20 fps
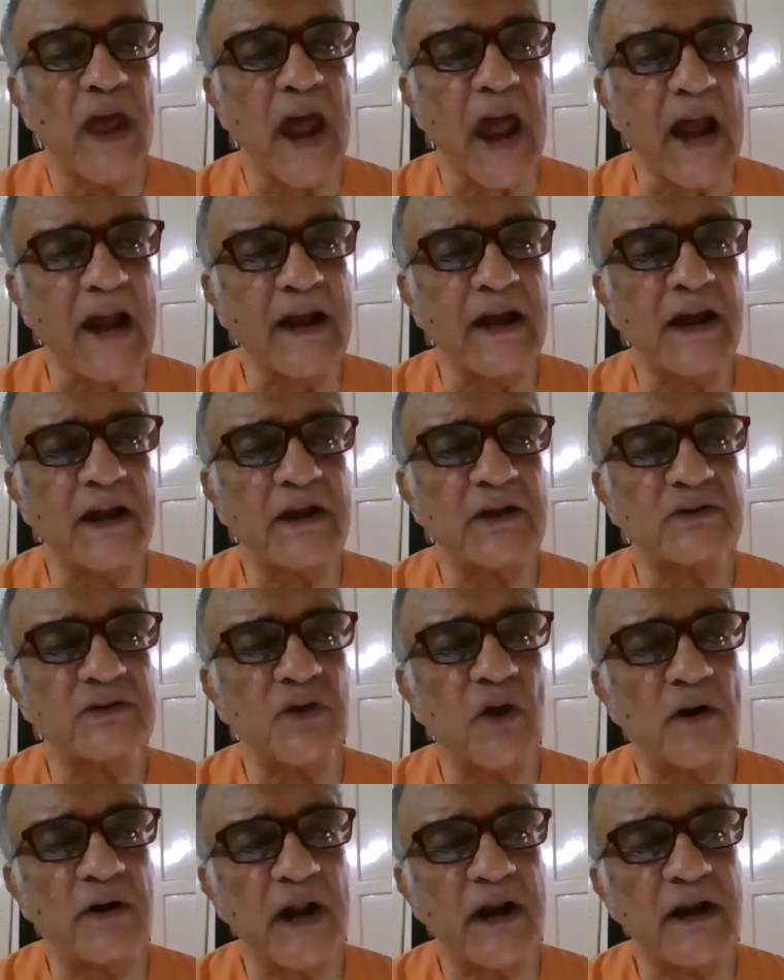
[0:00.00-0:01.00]
Anger is
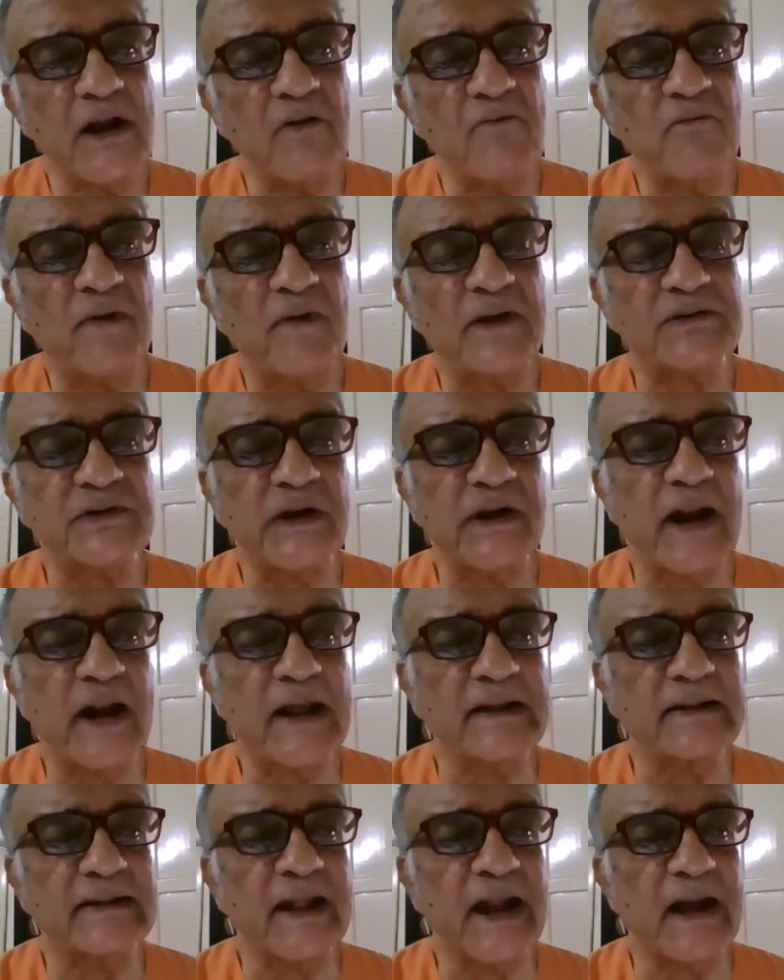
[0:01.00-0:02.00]
not an infection
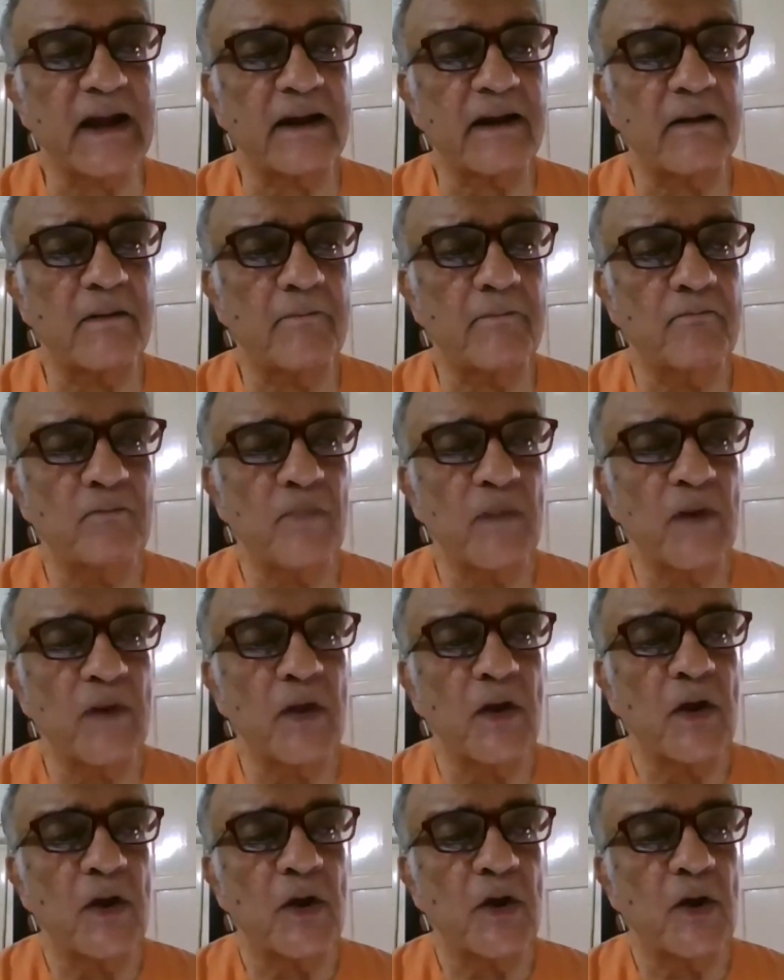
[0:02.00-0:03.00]
like that.
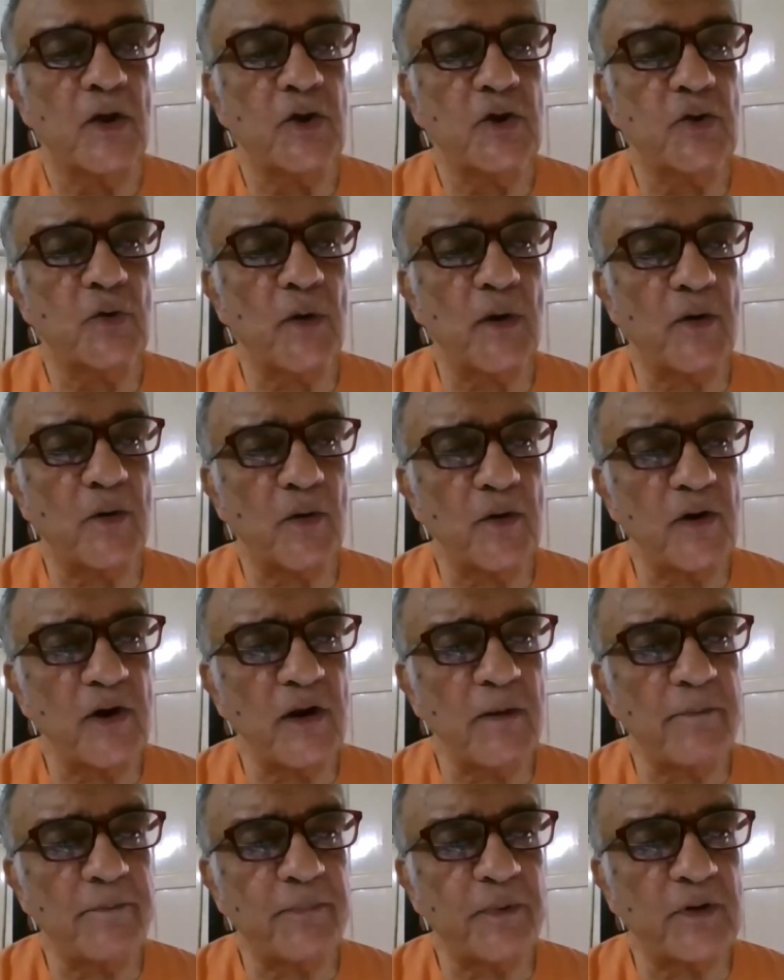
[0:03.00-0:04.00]
Your
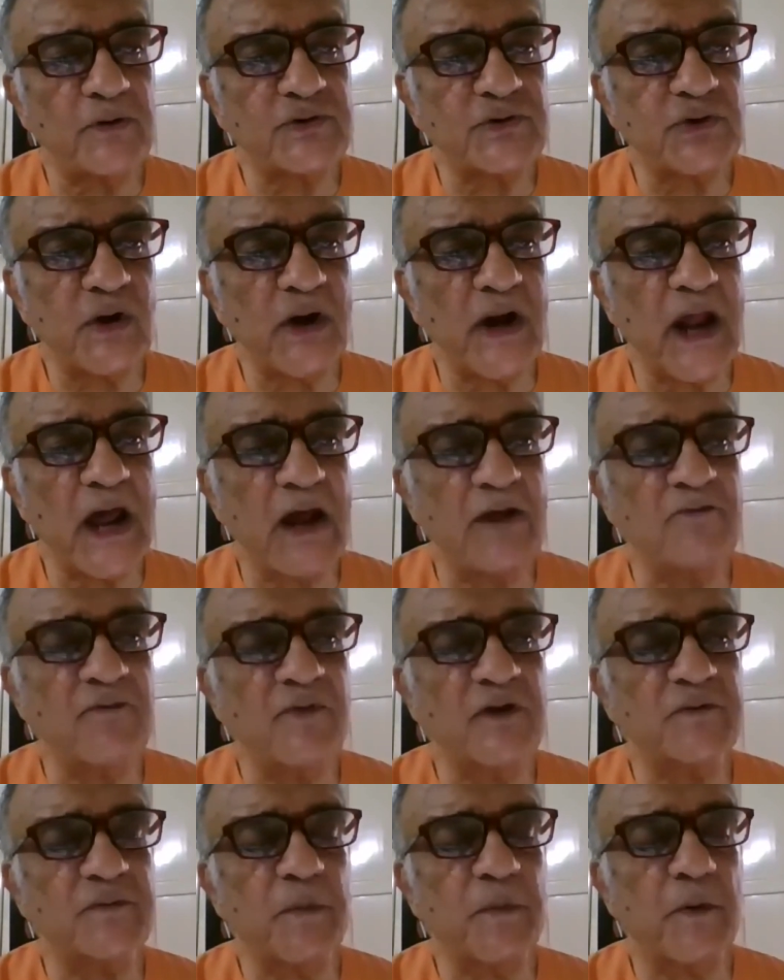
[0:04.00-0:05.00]
own approach to
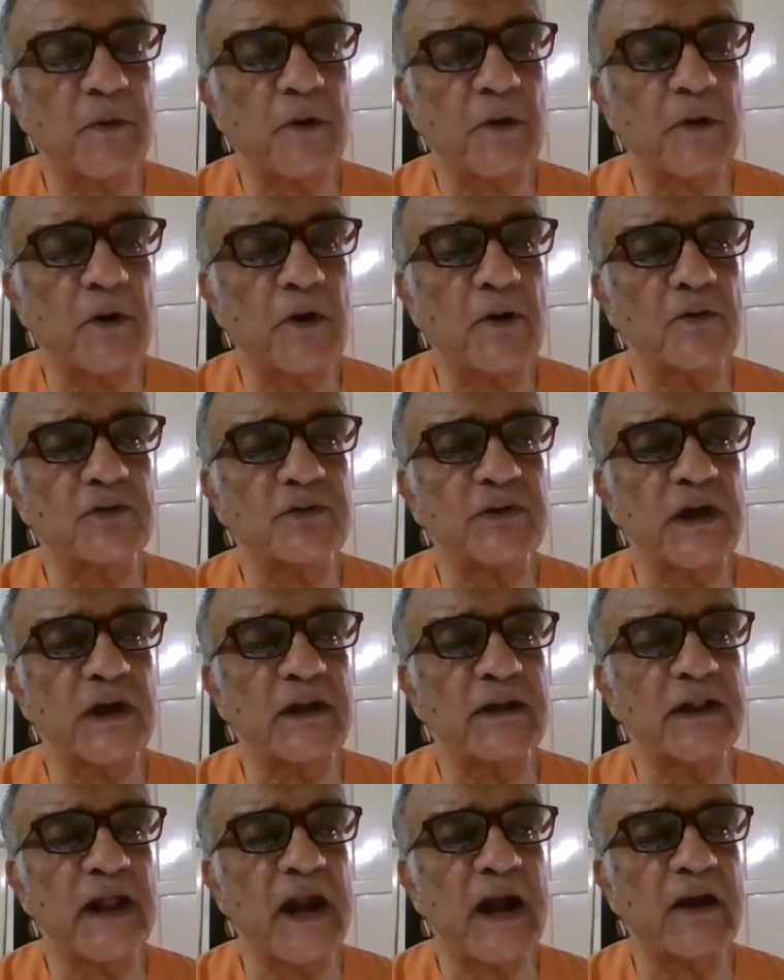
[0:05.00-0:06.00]
life is
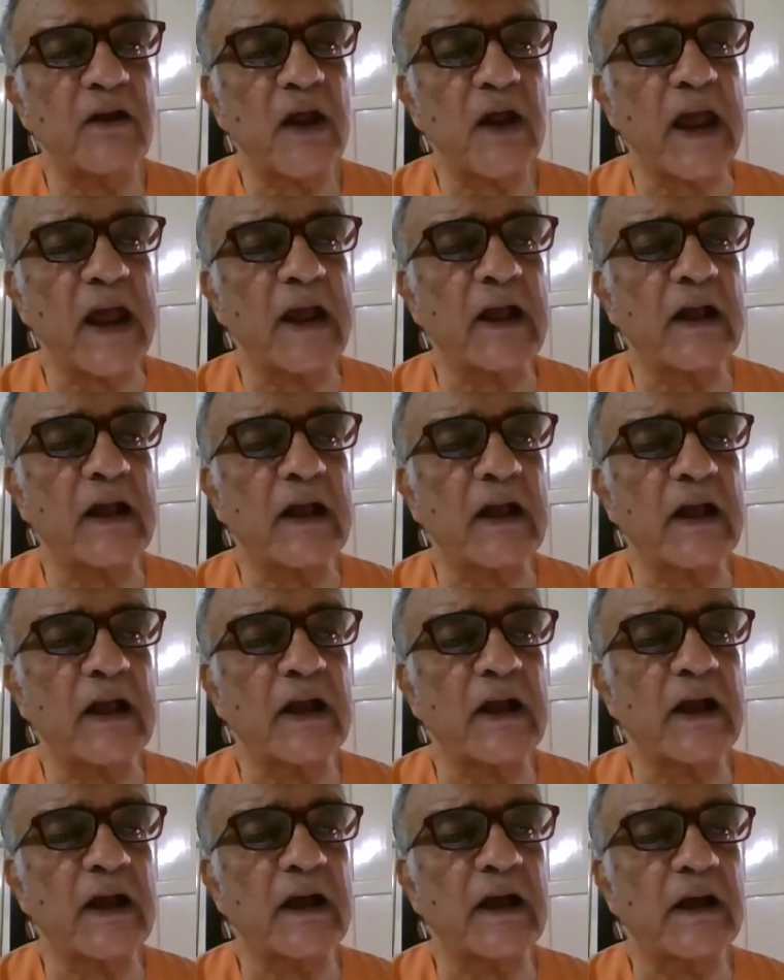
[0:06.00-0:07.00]
producing that
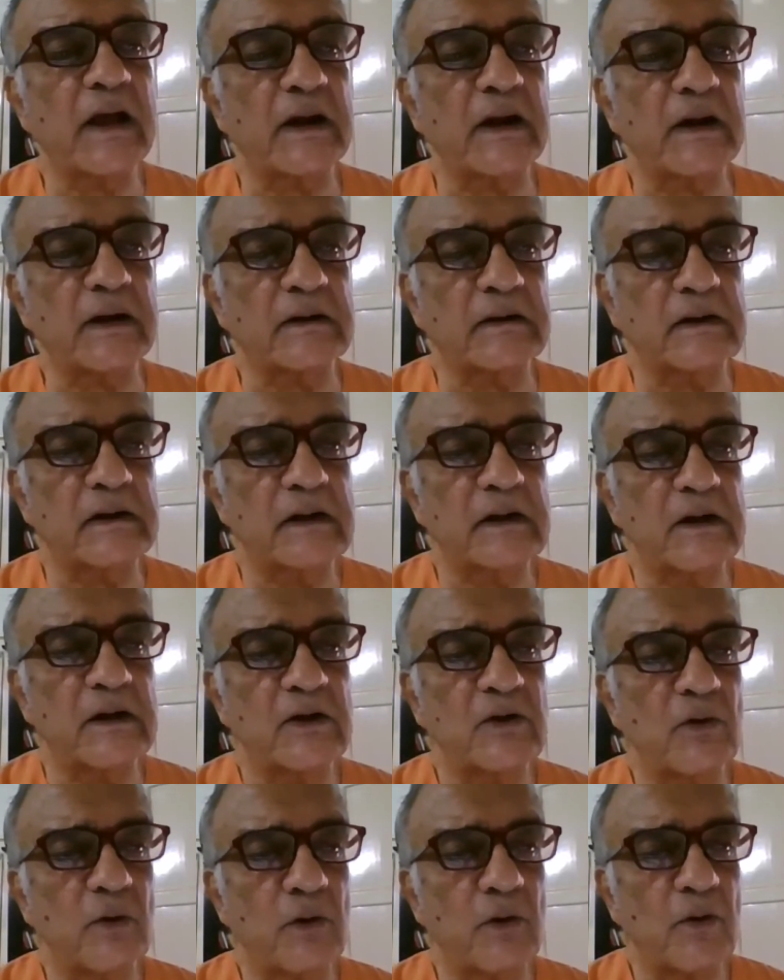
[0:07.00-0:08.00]
anger.
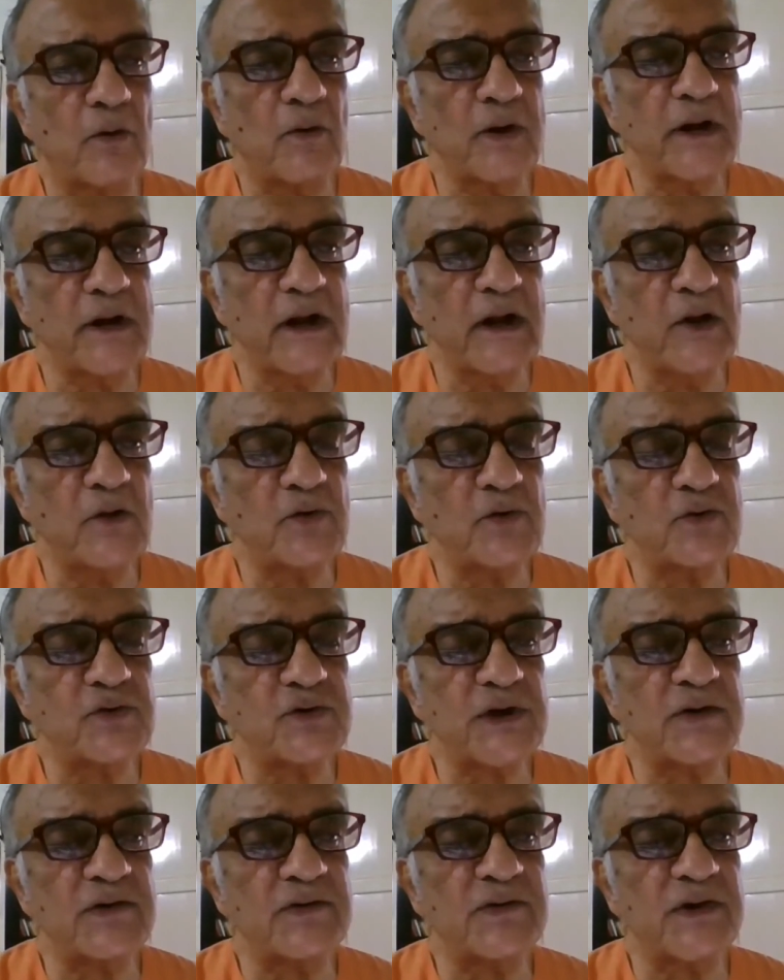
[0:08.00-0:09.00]
Your own
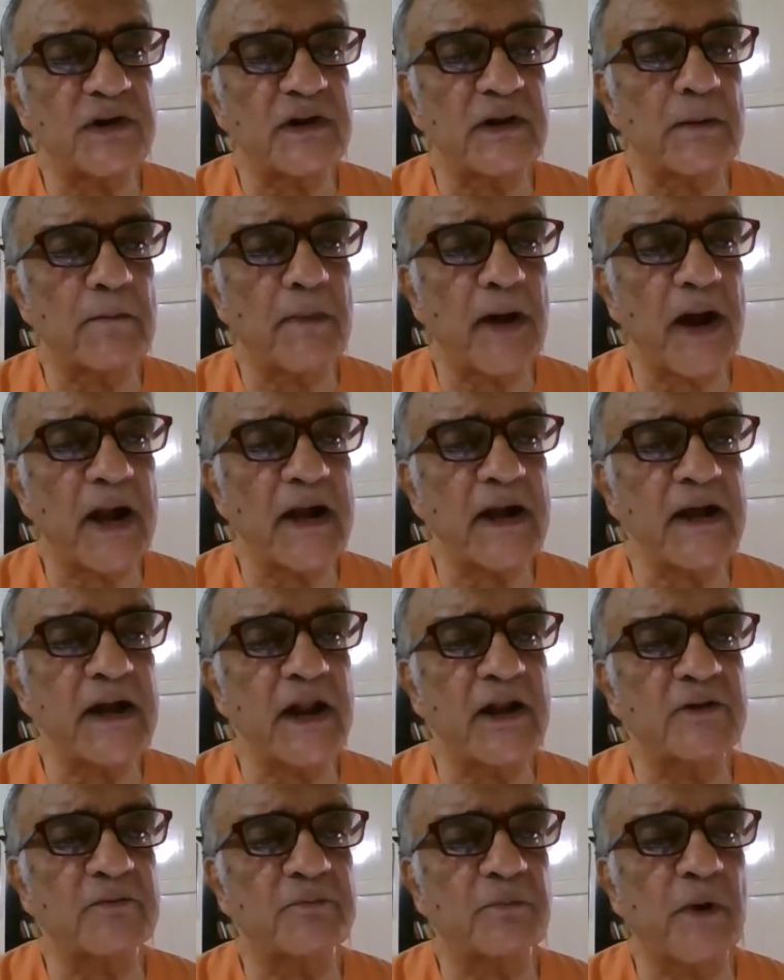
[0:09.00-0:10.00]
illusions in the
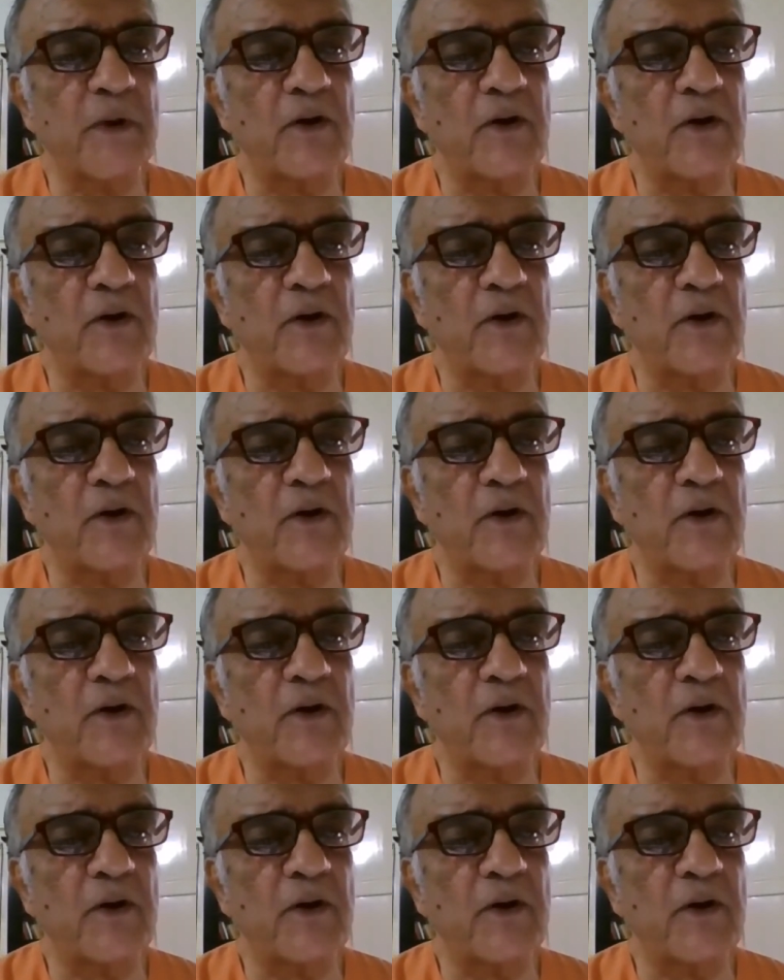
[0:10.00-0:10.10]
mind is